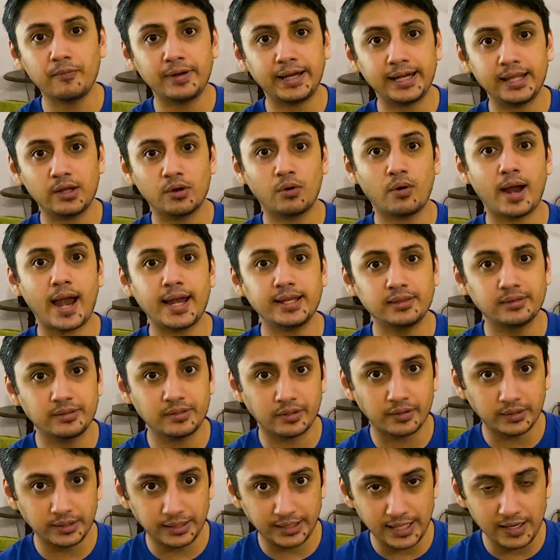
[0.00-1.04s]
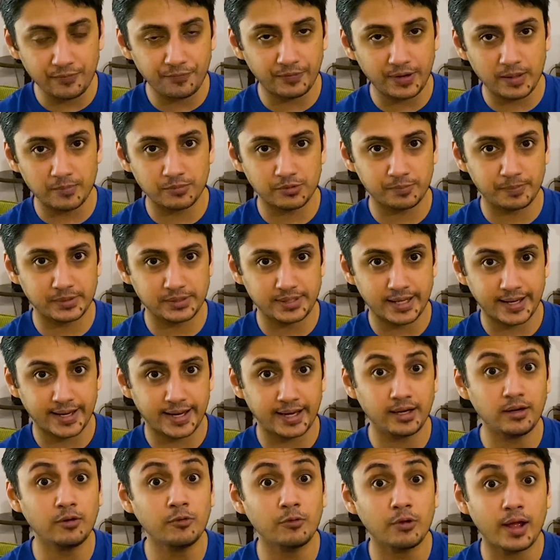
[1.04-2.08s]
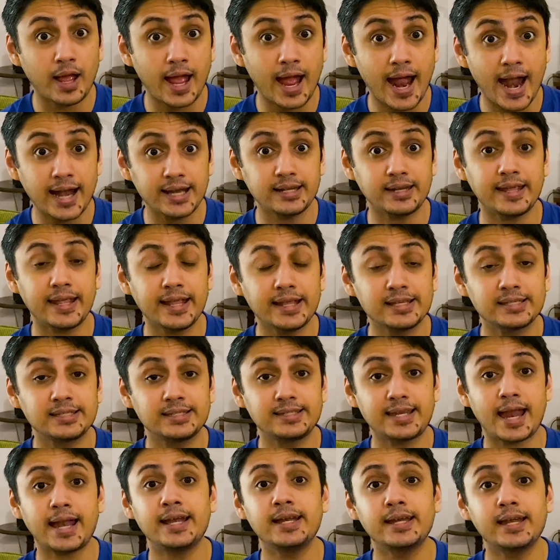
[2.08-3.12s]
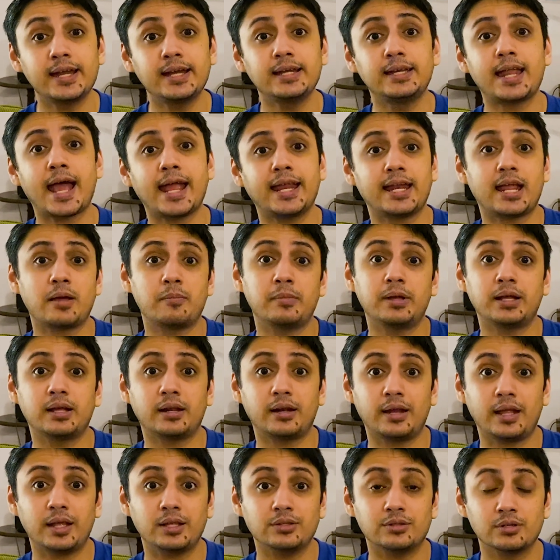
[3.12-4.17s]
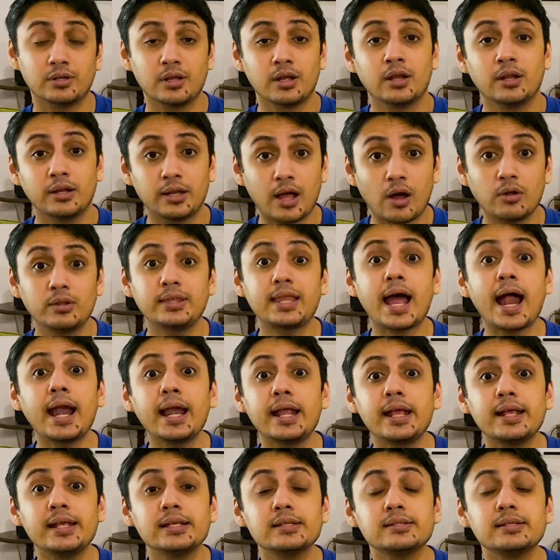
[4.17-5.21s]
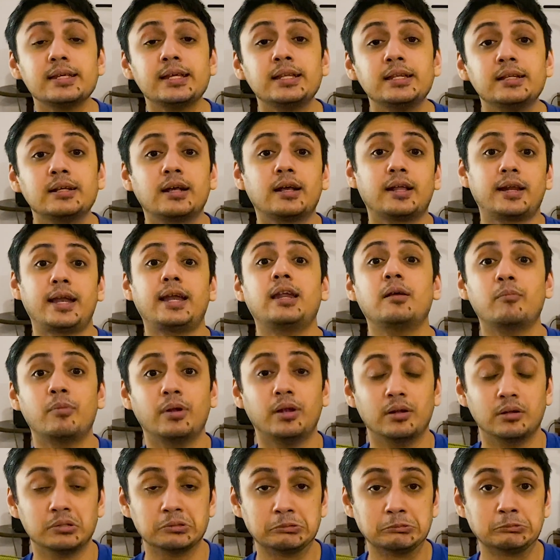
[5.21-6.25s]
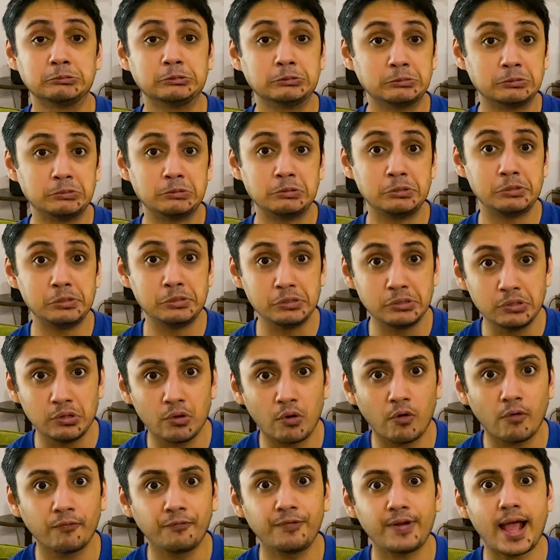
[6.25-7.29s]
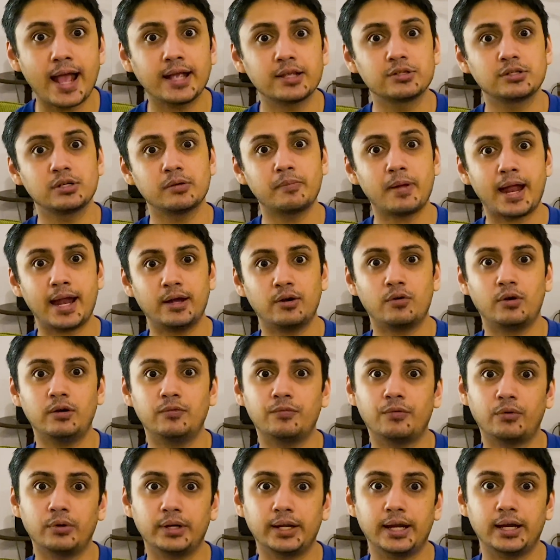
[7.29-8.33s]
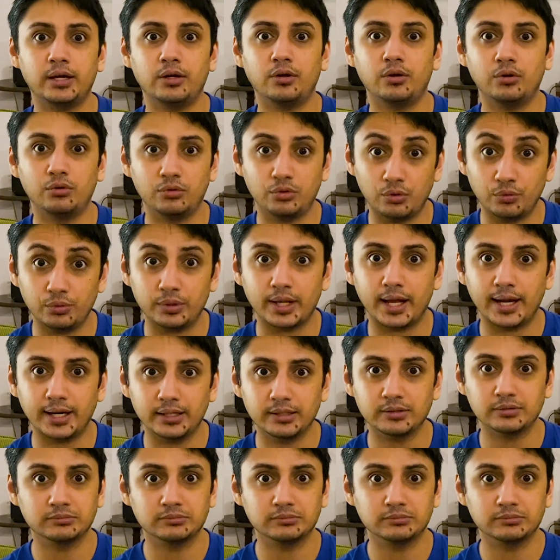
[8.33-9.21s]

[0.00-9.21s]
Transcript: video at 30 frames per second at extended dynamic range. Now that is incredible. No flagship Android phone can do that.